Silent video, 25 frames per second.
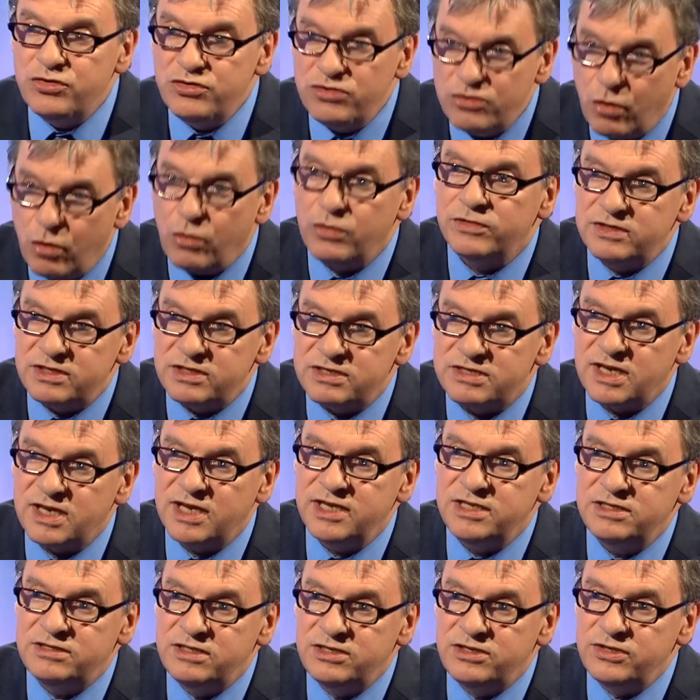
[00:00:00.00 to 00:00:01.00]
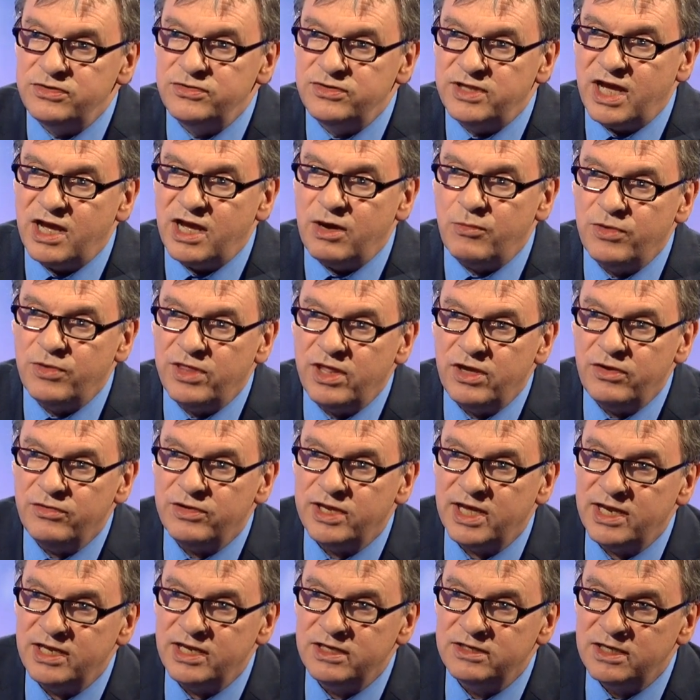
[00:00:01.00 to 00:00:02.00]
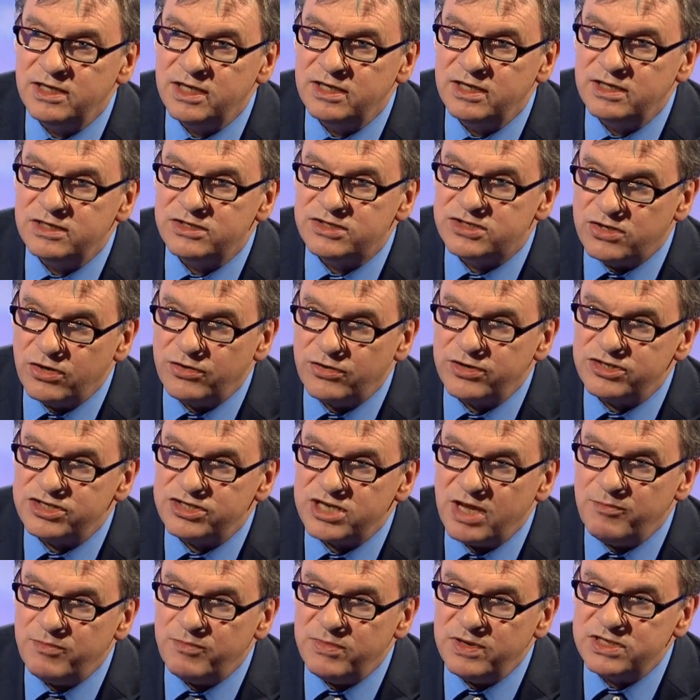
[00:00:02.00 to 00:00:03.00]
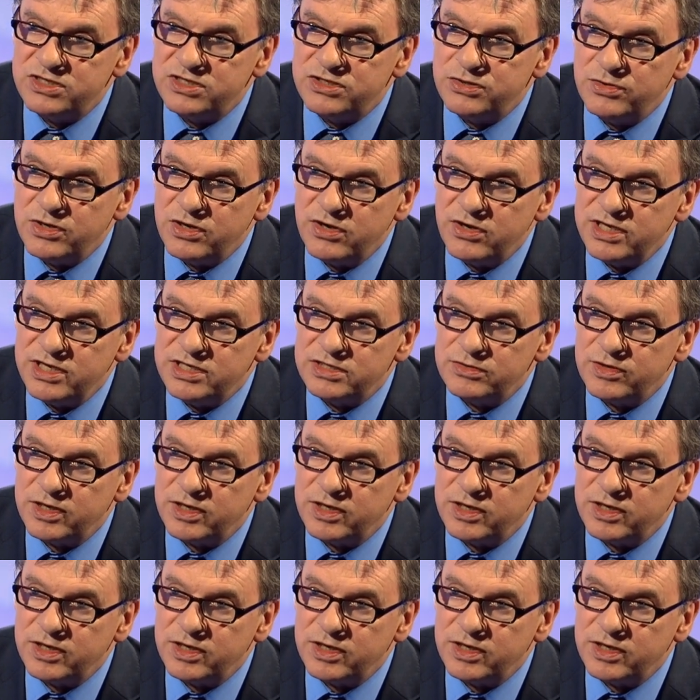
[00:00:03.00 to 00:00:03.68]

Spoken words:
not decide to do that without getting Scottish MPs to agree to